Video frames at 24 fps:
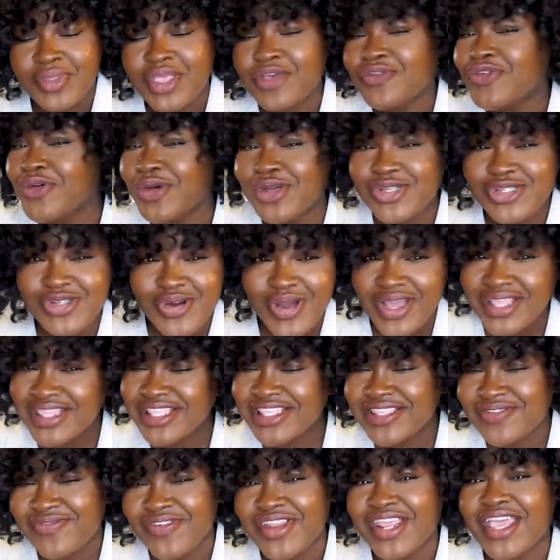If you enjoyed
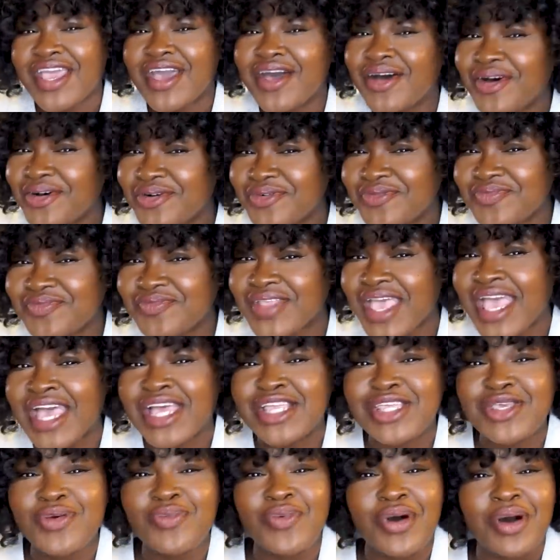this video
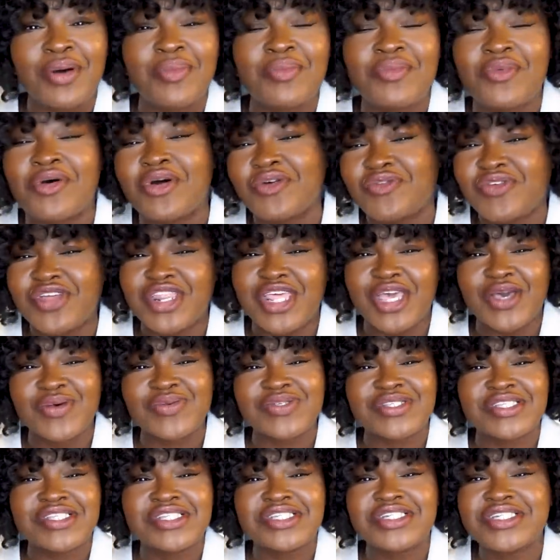and you want more
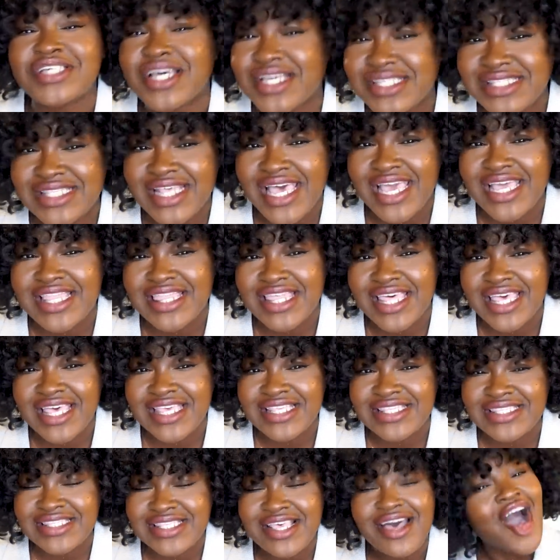videos just like
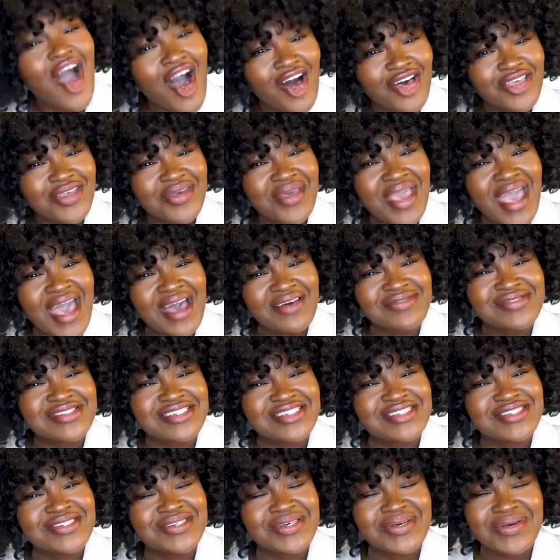this, all you have
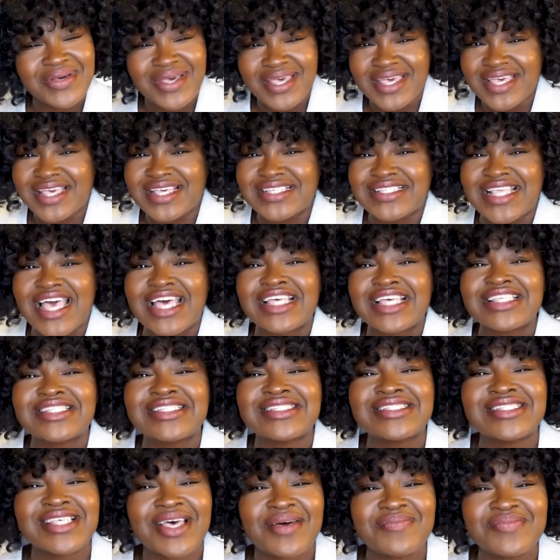to do is
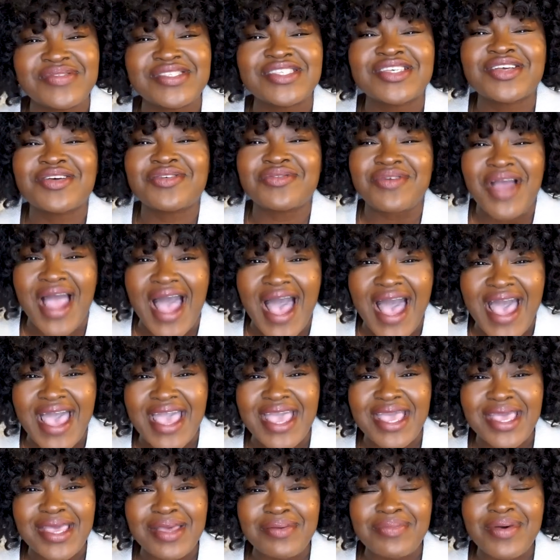
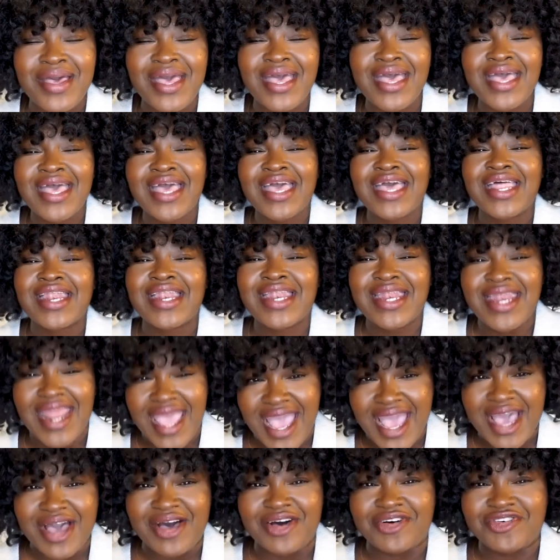subscribe
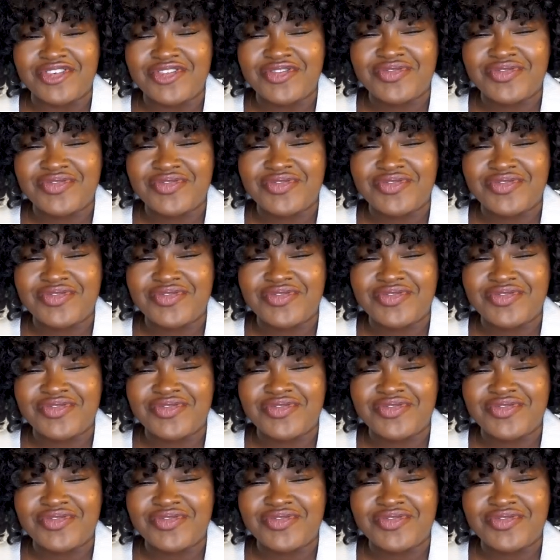now.